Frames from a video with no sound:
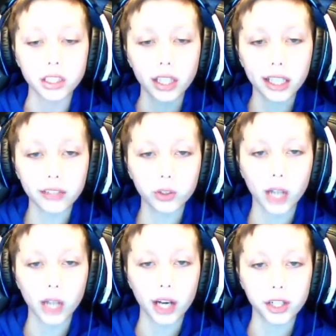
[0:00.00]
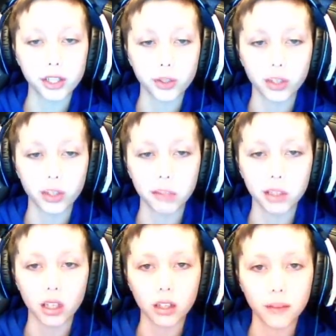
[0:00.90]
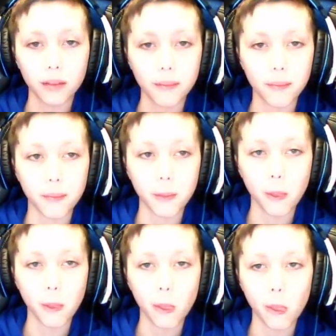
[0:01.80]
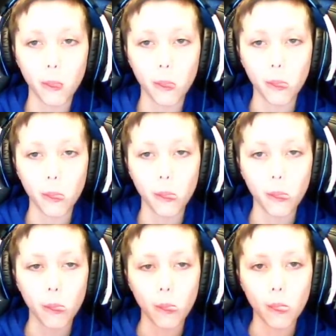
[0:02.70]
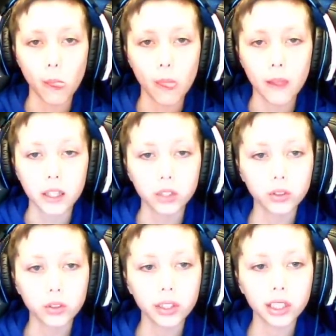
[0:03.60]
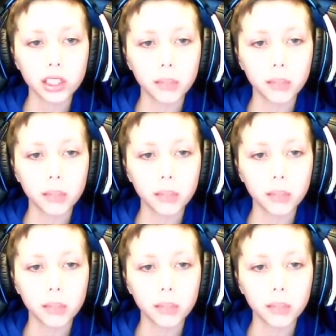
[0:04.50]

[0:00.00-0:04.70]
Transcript: It gives you an iron sword. Let me look. I don't think it's going to